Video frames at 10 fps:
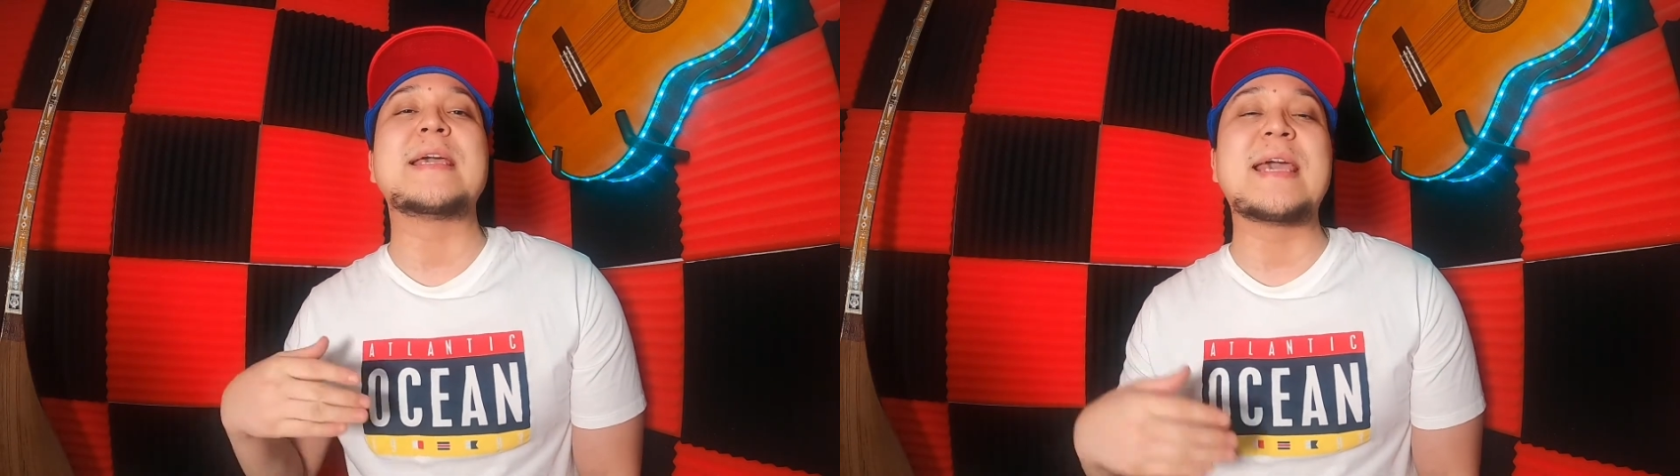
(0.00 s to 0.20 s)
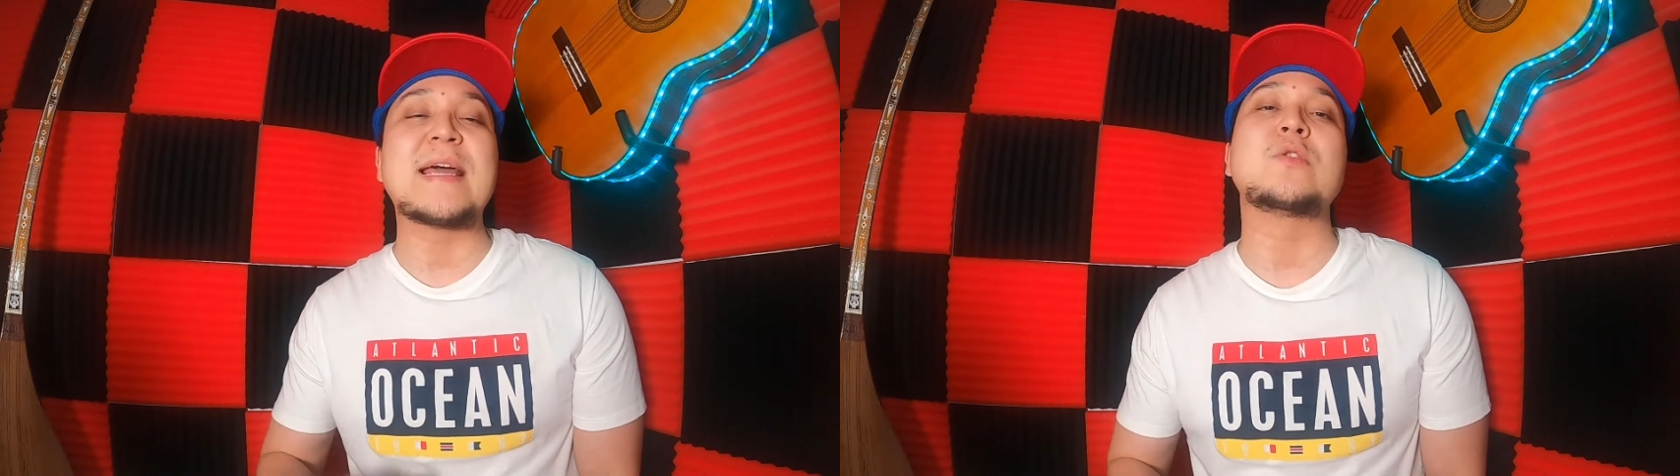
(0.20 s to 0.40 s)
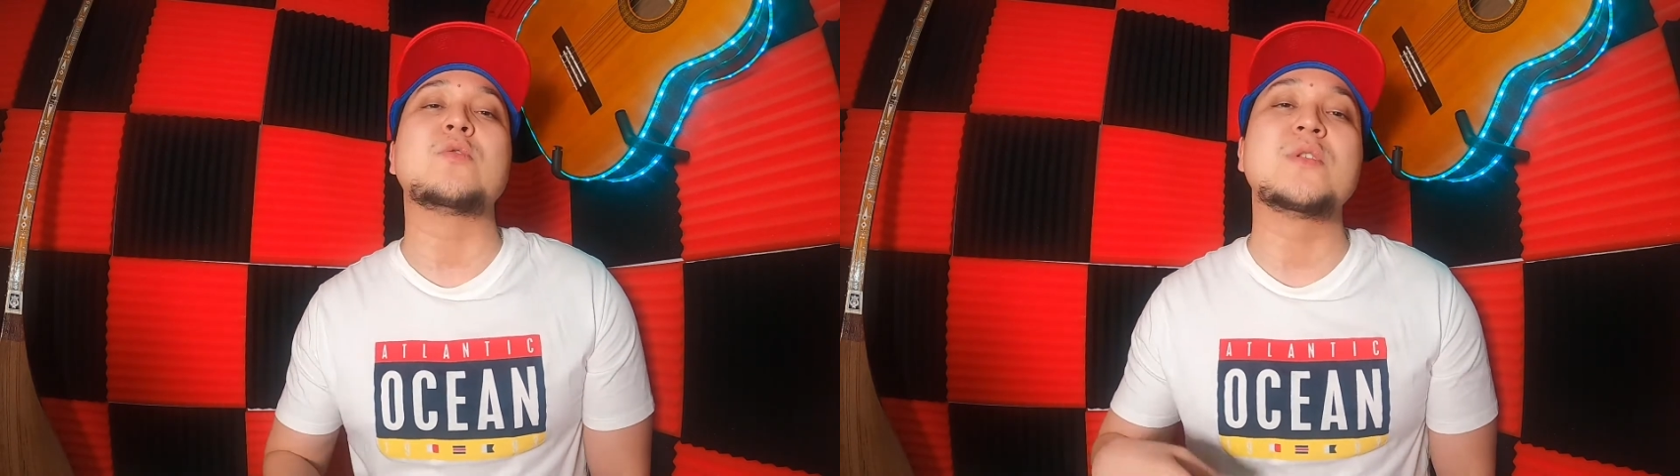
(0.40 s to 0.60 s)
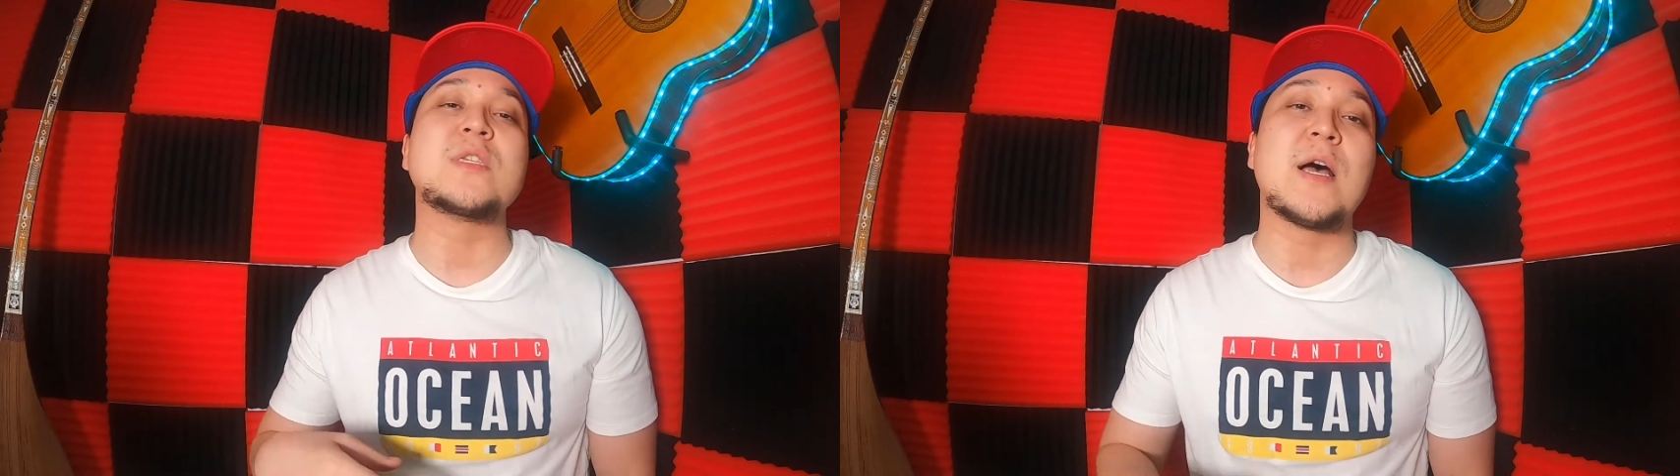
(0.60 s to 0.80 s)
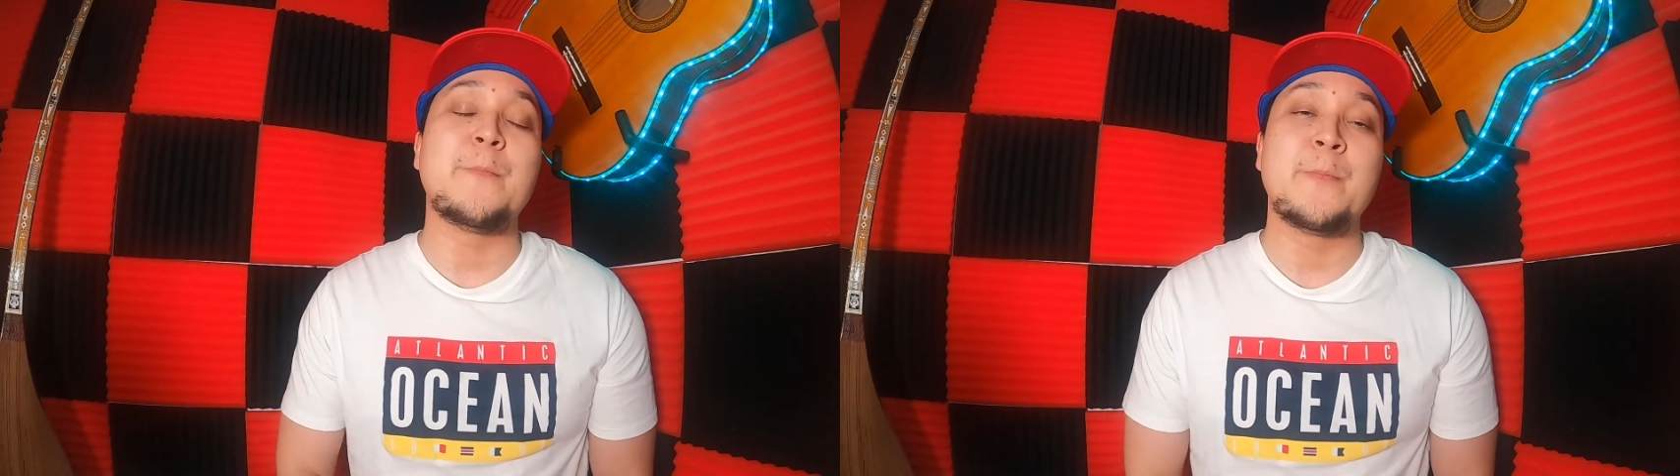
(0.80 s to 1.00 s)
get to
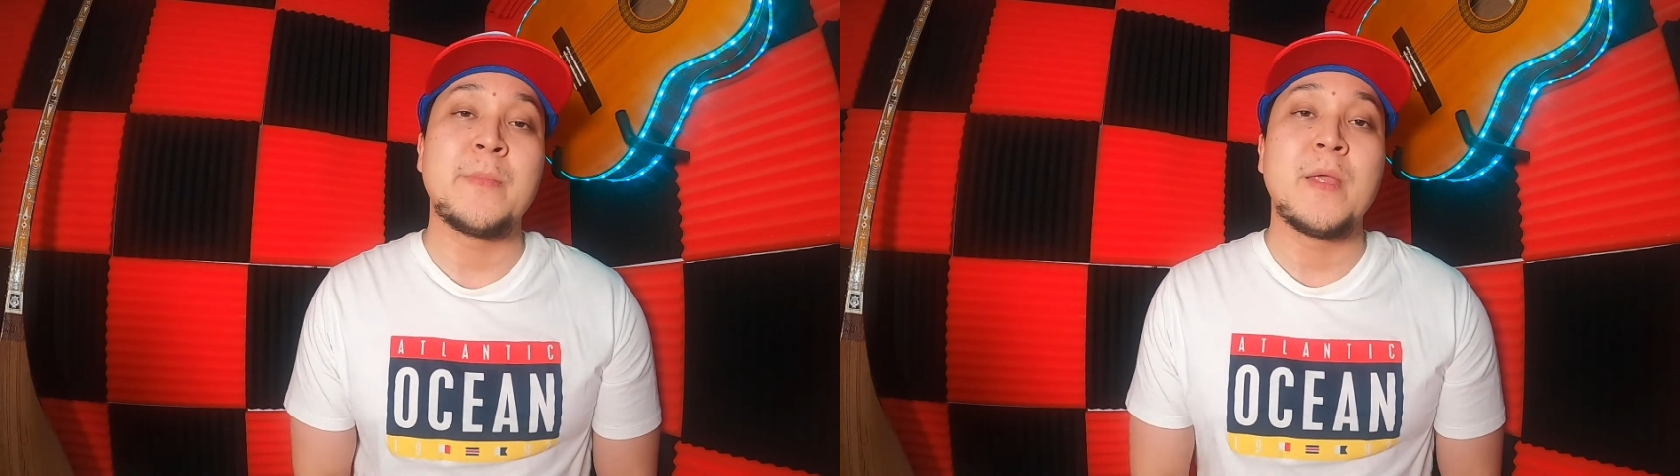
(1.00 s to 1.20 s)
the